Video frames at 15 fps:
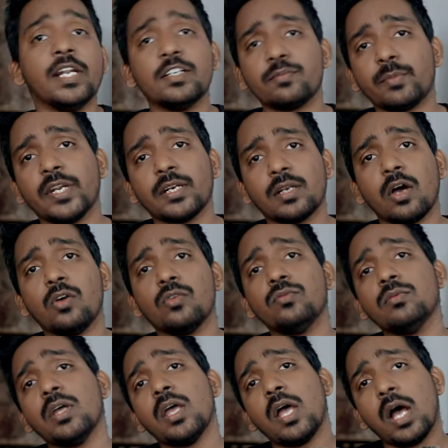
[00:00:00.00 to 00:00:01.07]
Let's break
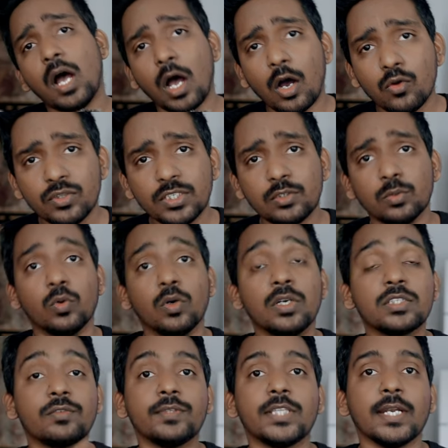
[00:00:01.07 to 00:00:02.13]
down how this
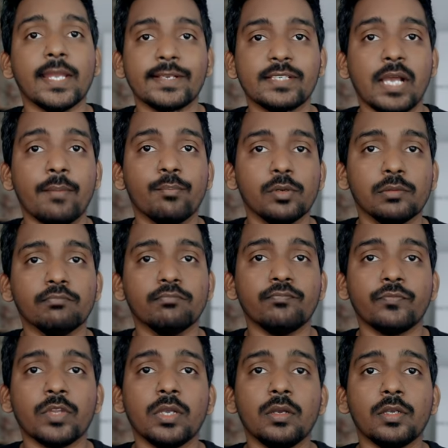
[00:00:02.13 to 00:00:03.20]
works with an example.
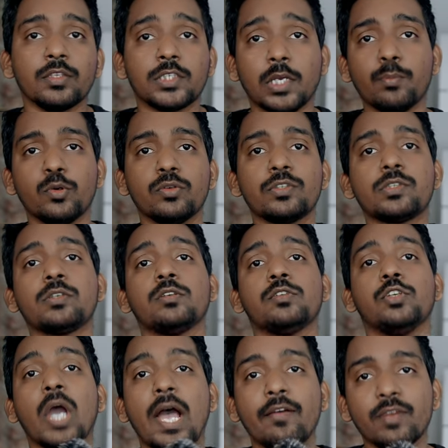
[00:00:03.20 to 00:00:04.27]
Suppose
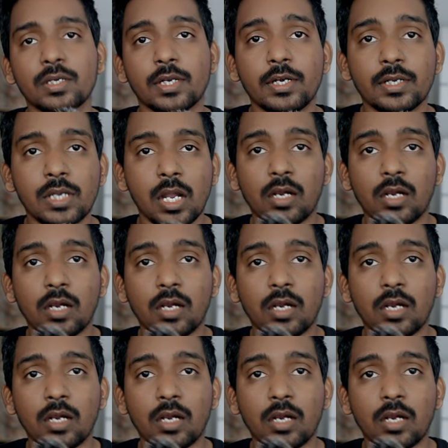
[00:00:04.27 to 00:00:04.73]
you have a credit